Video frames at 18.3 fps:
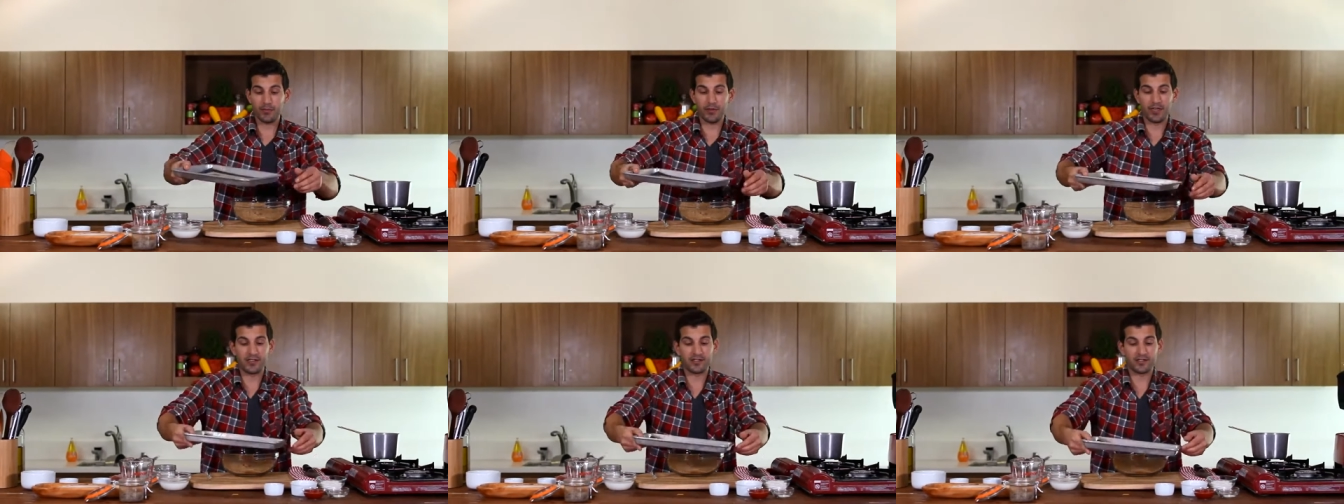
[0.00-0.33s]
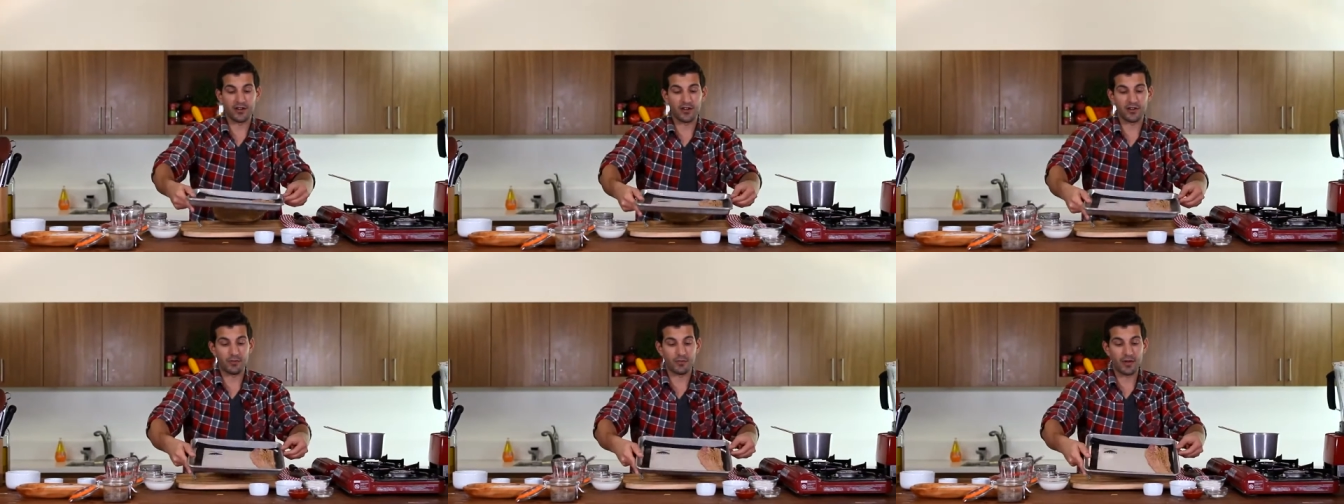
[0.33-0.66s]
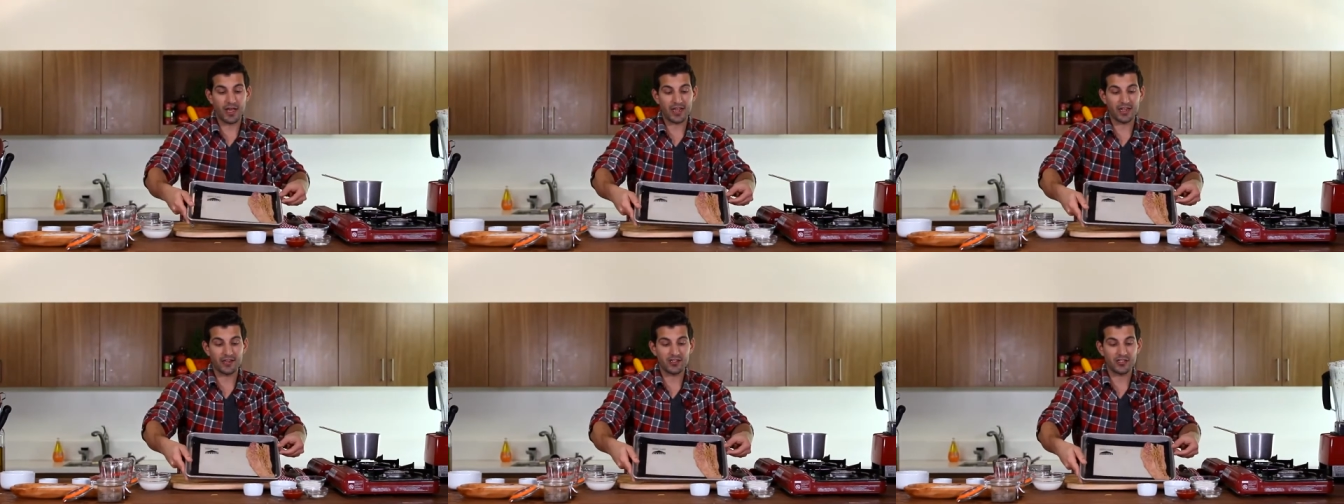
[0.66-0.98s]
place it on your
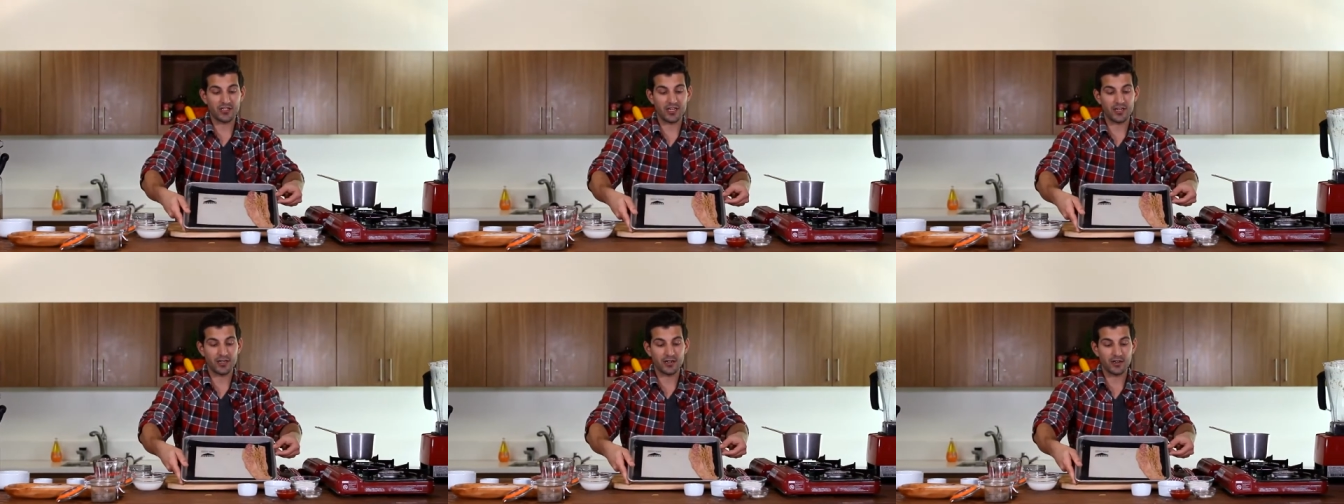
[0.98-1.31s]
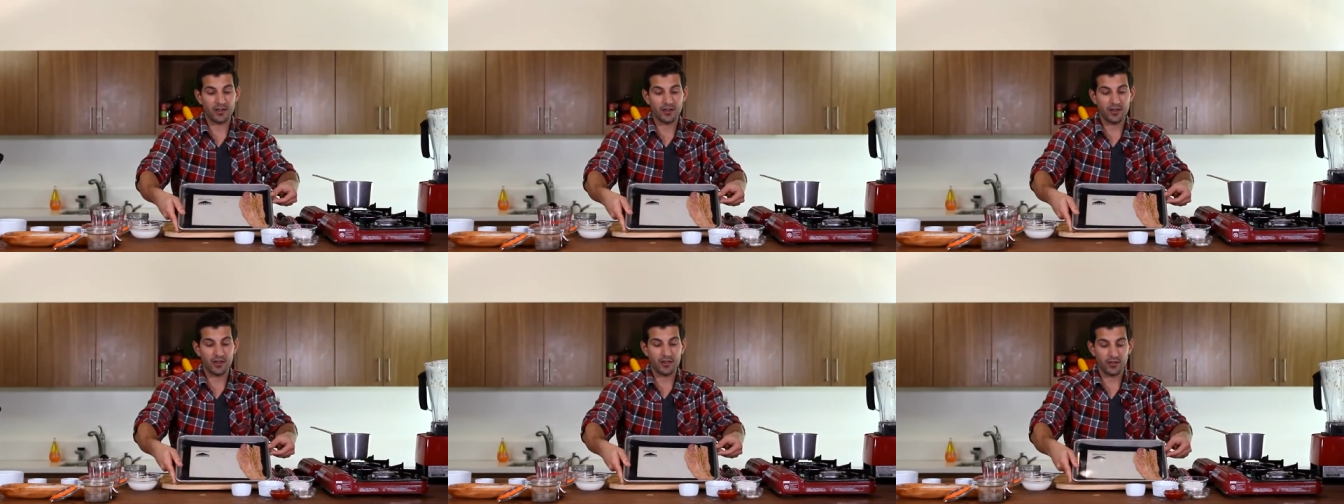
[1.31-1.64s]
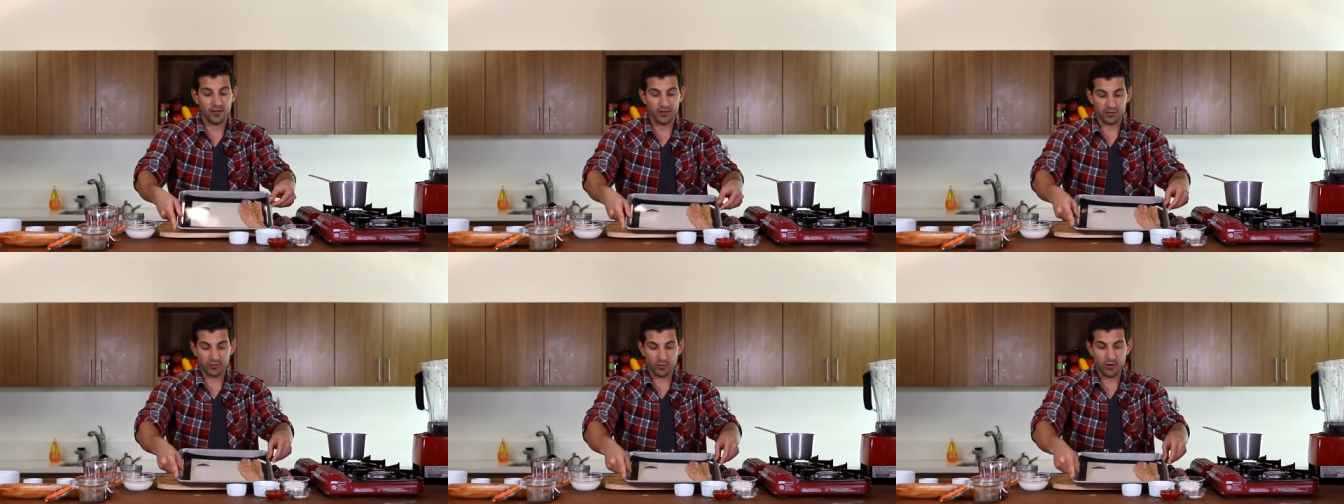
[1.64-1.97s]
baking sheet.
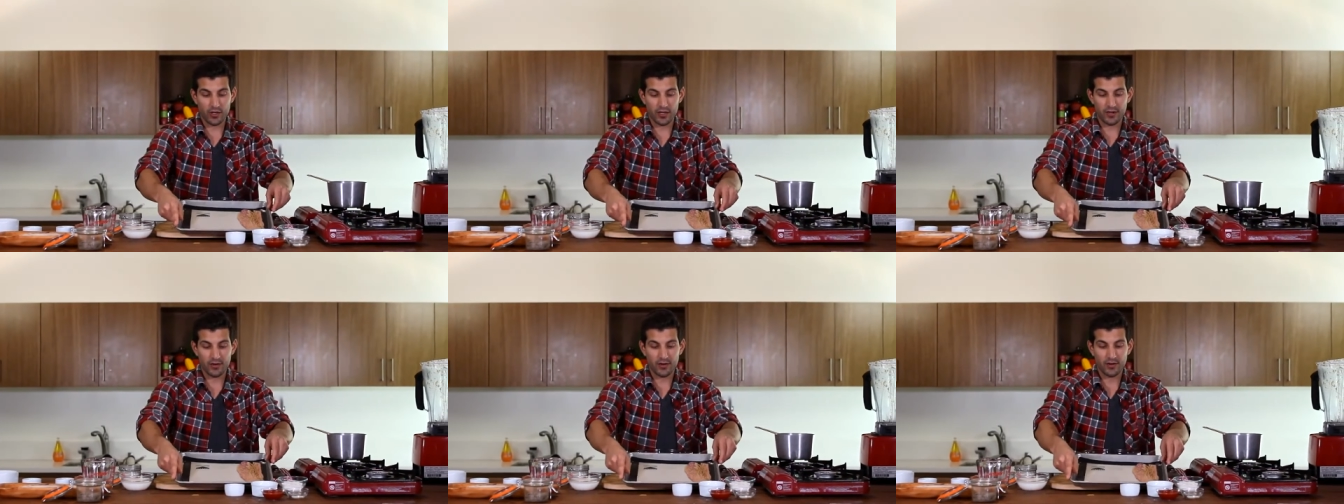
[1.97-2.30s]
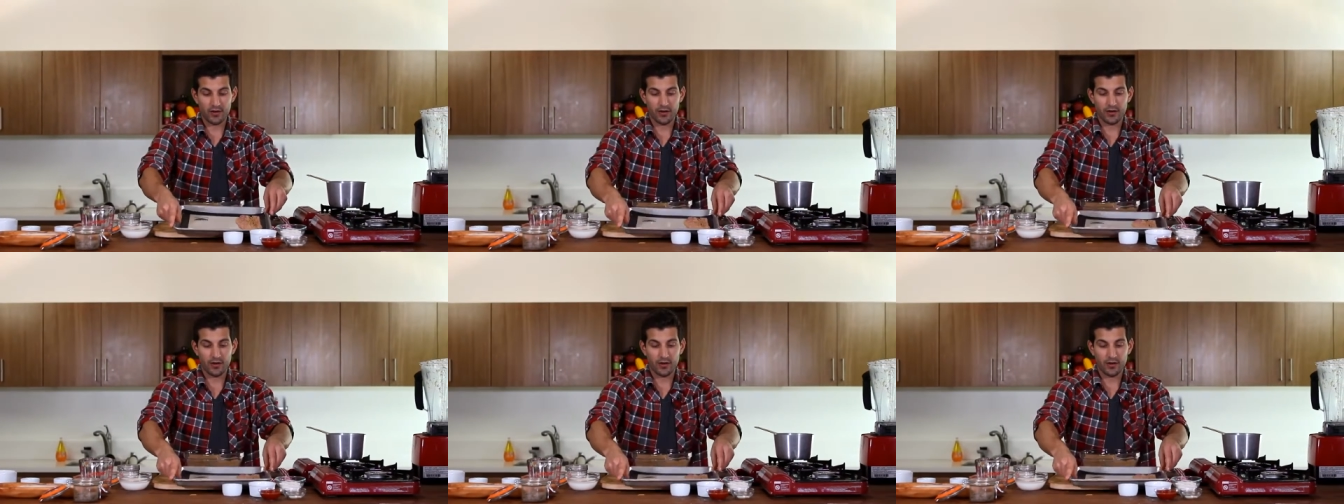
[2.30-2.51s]
There's one.